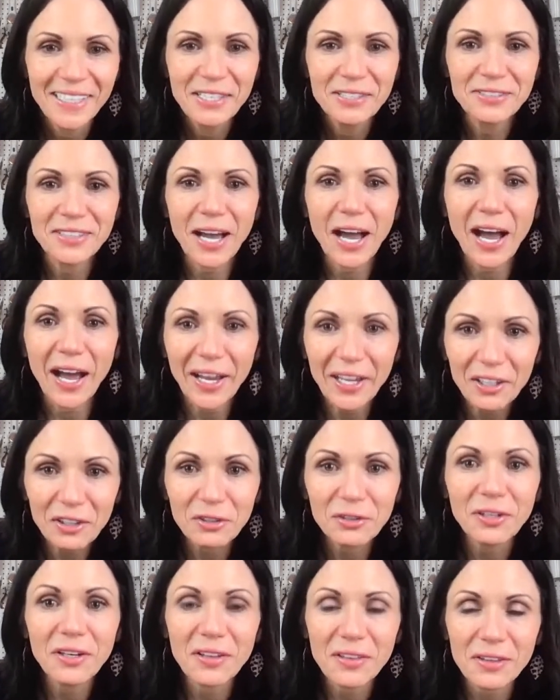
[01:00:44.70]
to
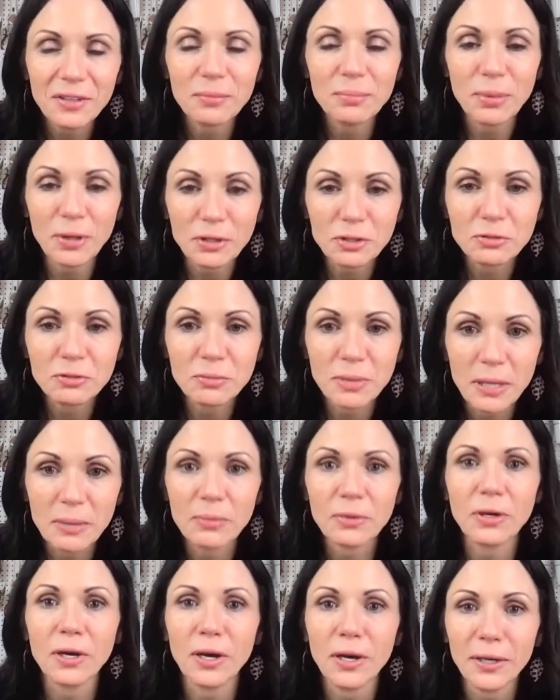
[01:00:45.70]
iron the parchment
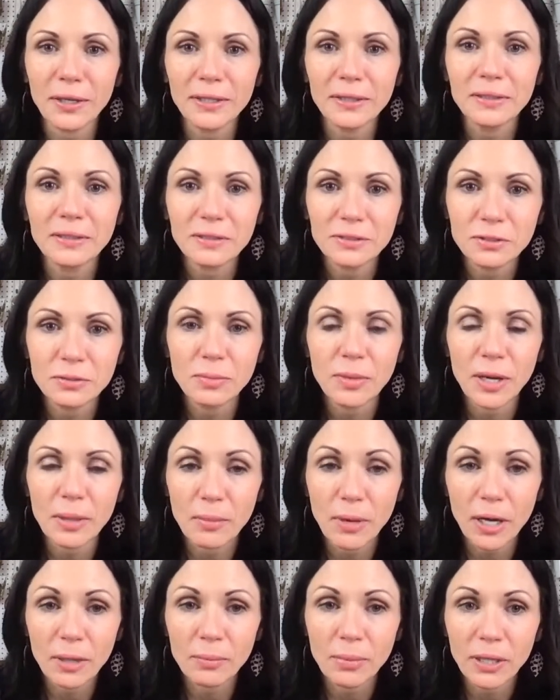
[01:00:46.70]
paper on to my
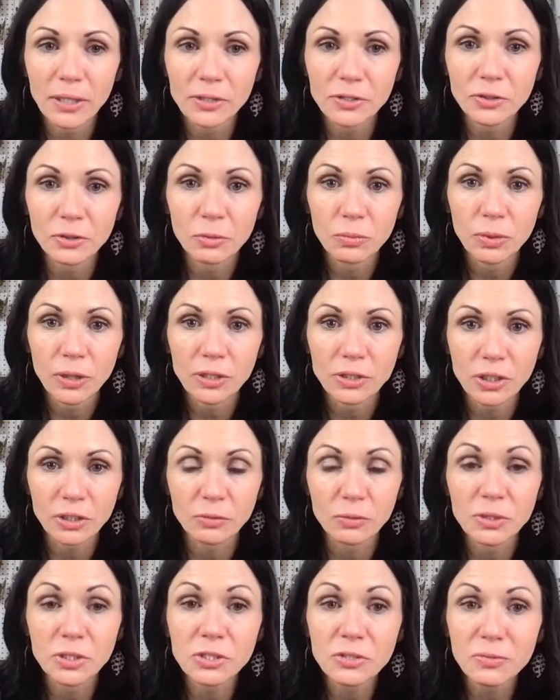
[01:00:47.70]
Mod Podge seal project,
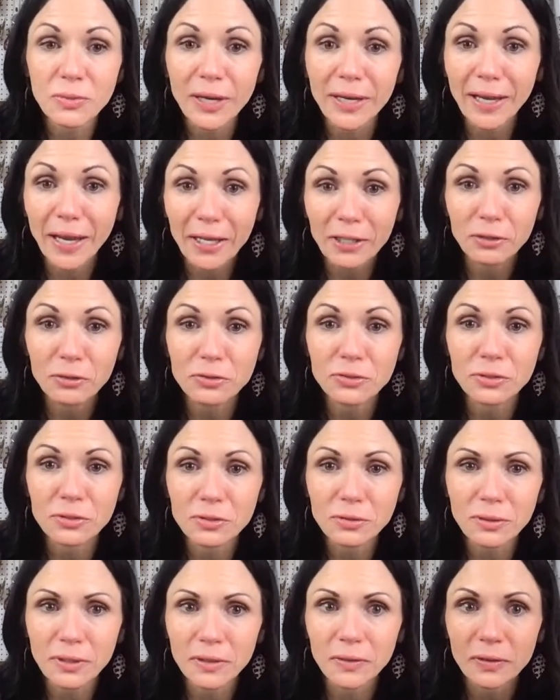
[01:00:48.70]
which is why I use the
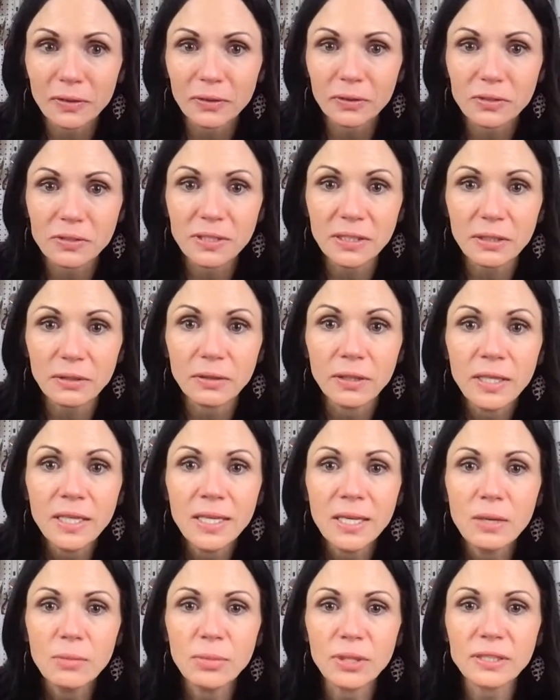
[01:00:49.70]
DuraClear to seal
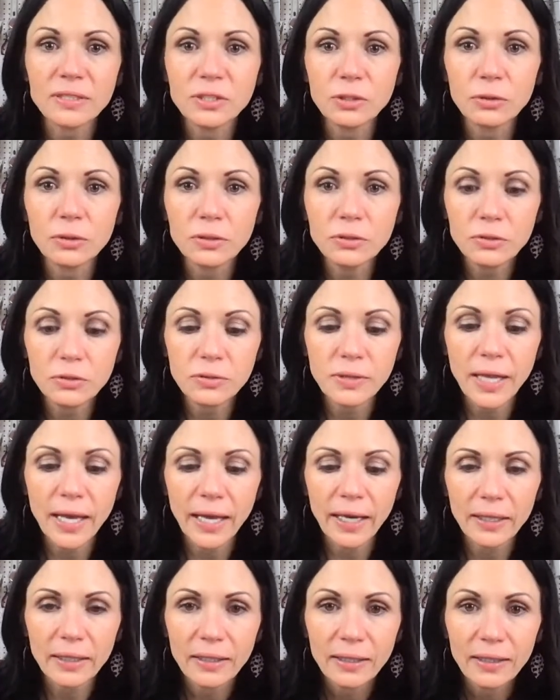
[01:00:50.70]
because you can do
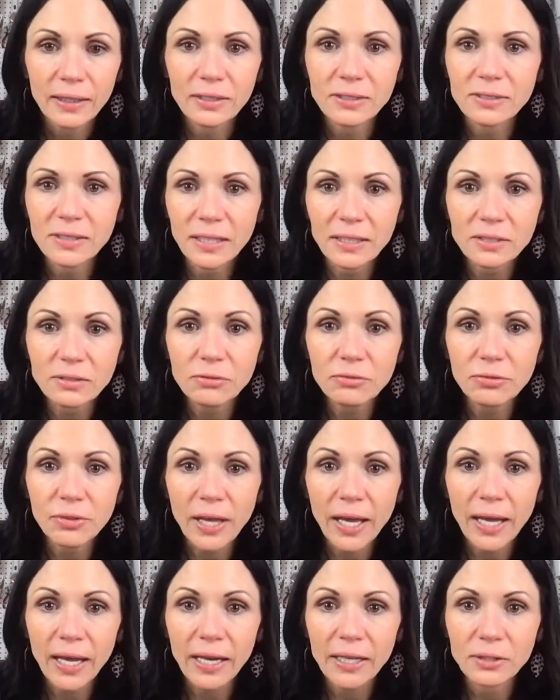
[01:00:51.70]
that. It's nice and
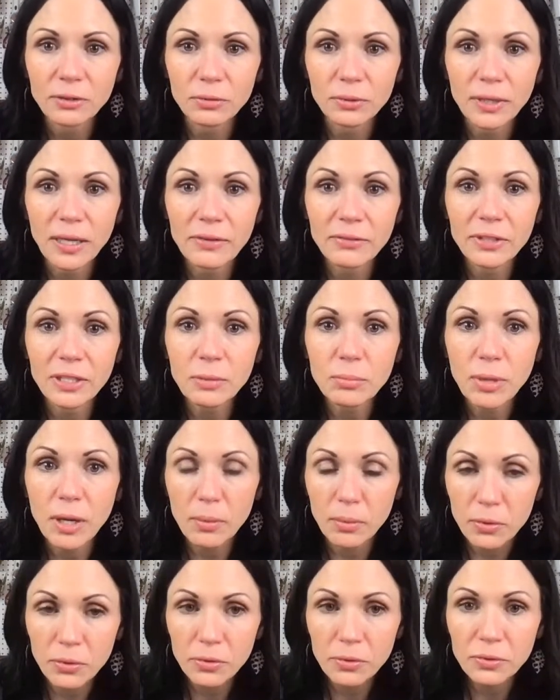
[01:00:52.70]
flat. I don't have any
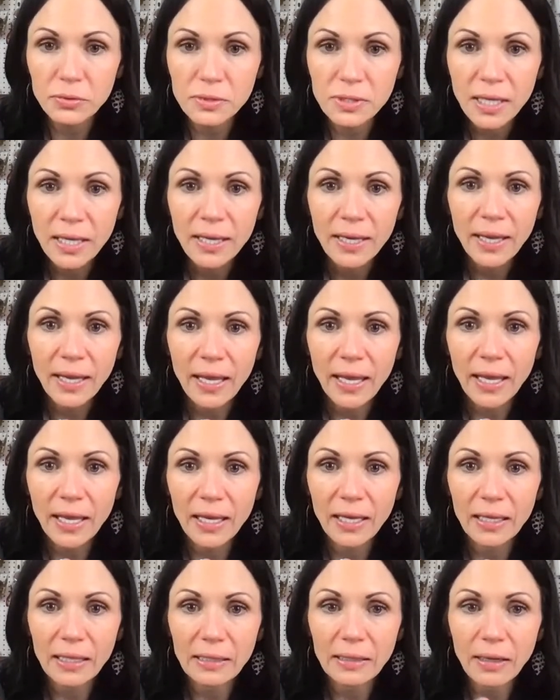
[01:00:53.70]
bubbles
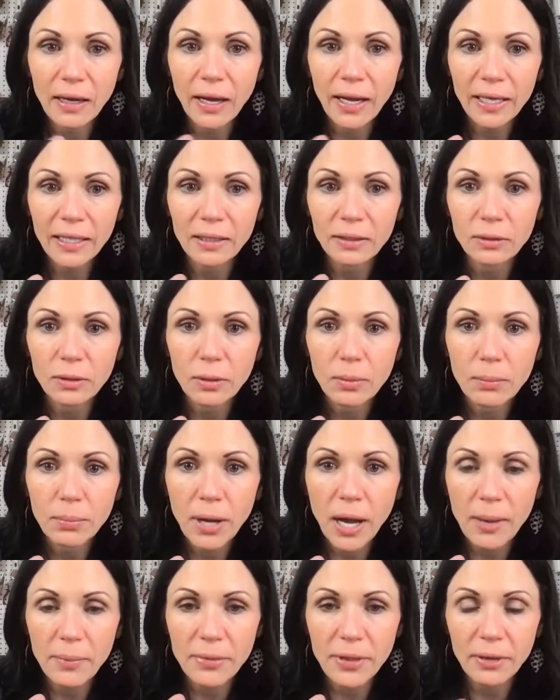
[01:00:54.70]
and I can
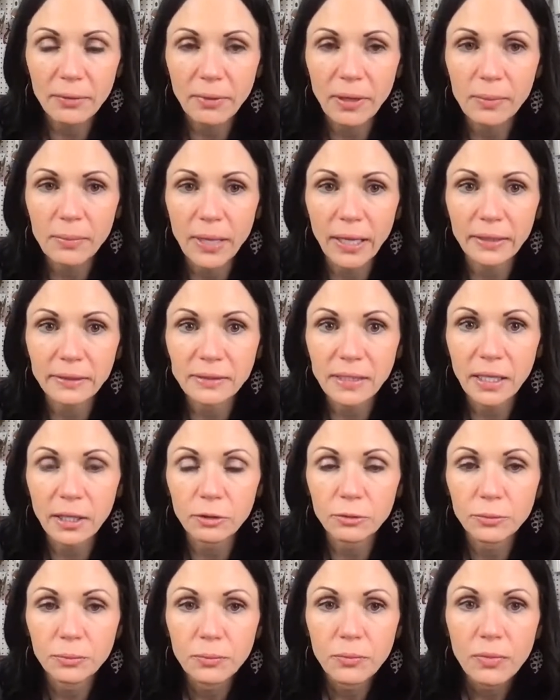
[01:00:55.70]
pop that right back
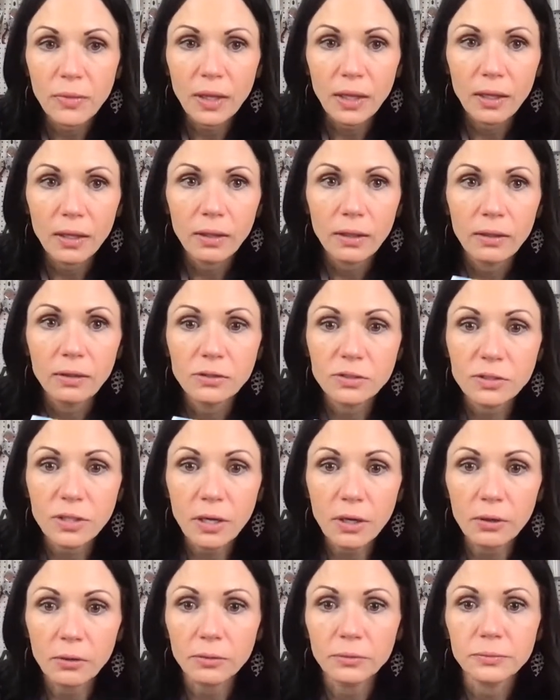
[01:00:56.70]
down.
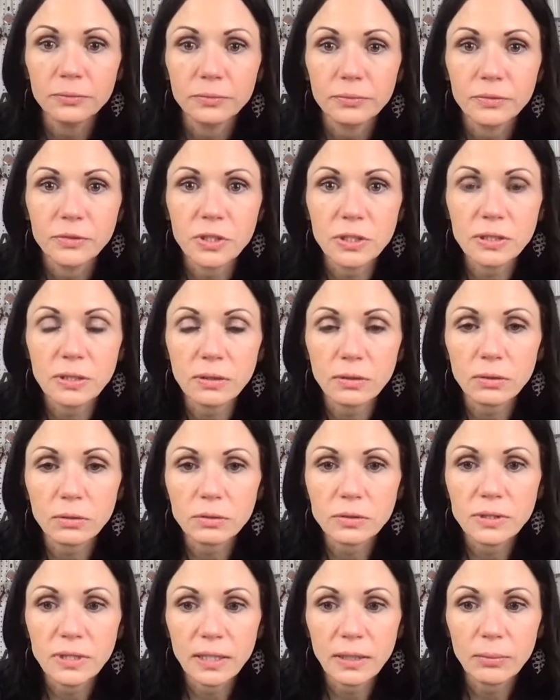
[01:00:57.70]
So just a little
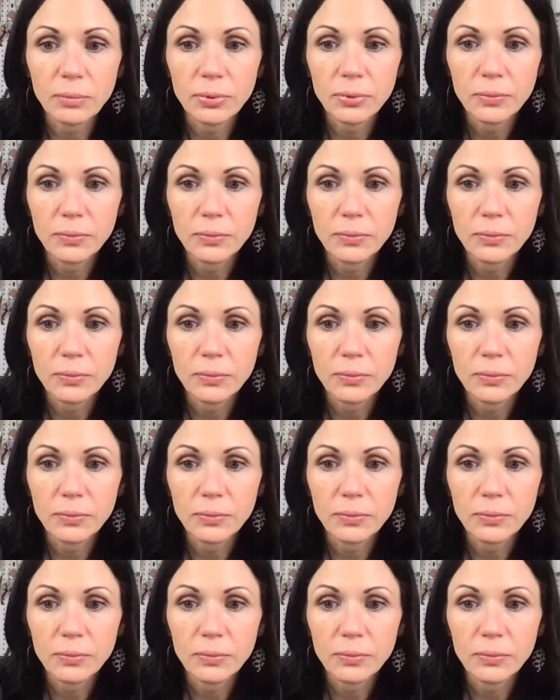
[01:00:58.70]
tip.